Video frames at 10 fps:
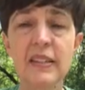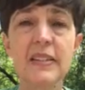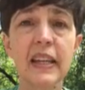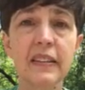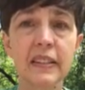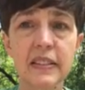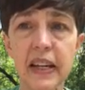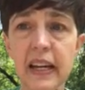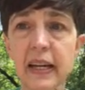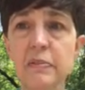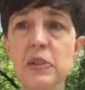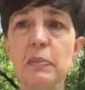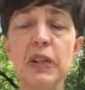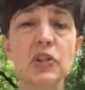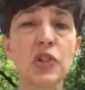take the time to
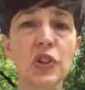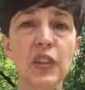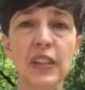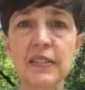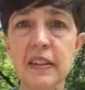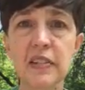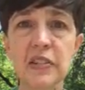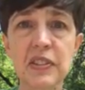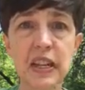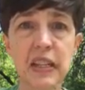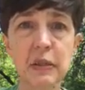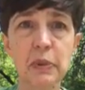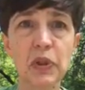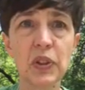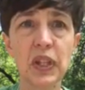make sure that it's
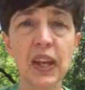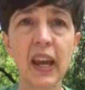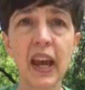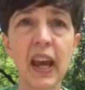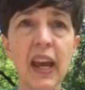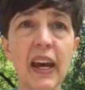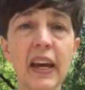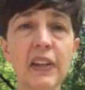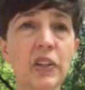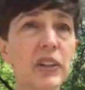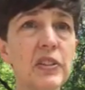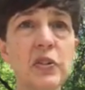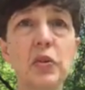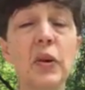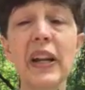understandable, and you're going to
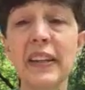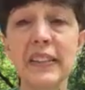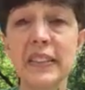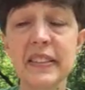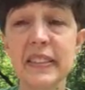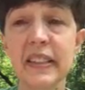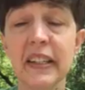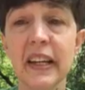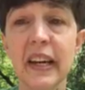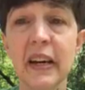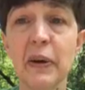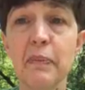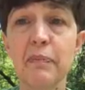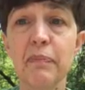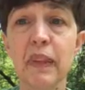do great.
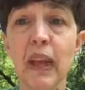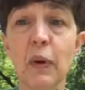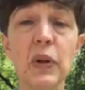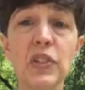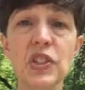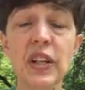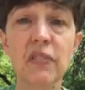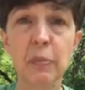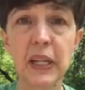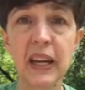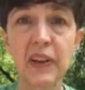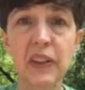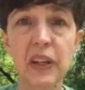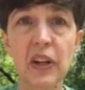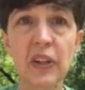I wish everybody
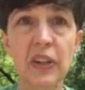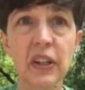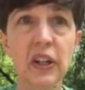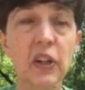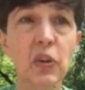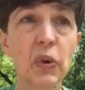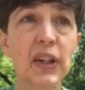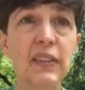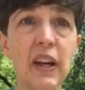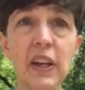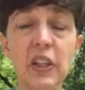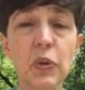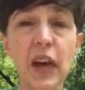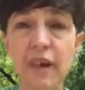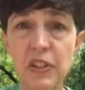out there great luck.
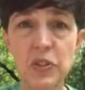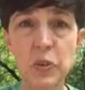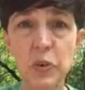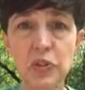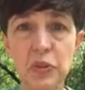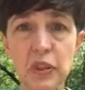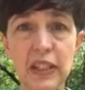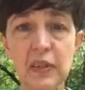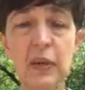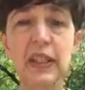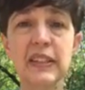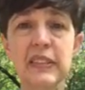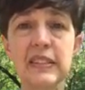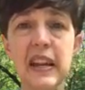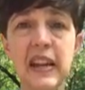You have the tools you need going into
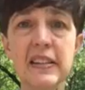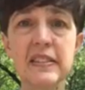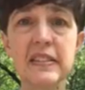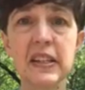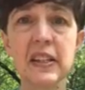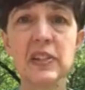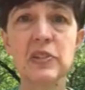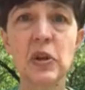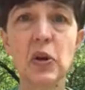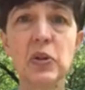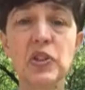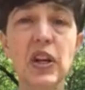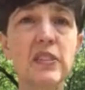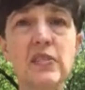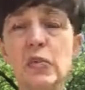the test, so
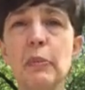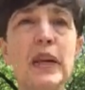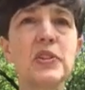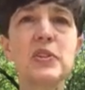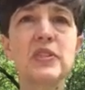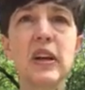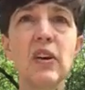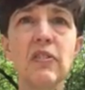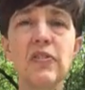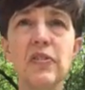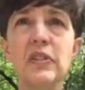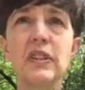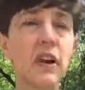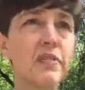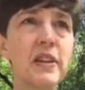just remind yourself
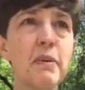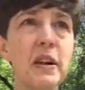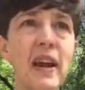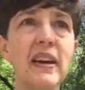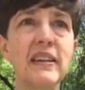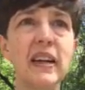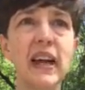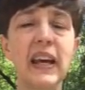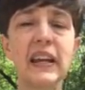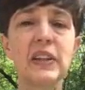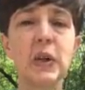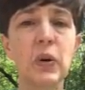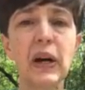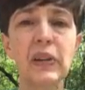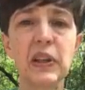of them and
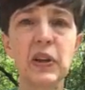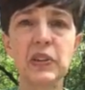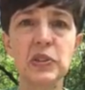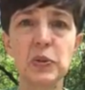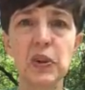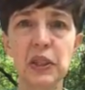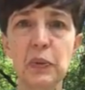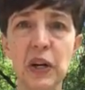go out there and do really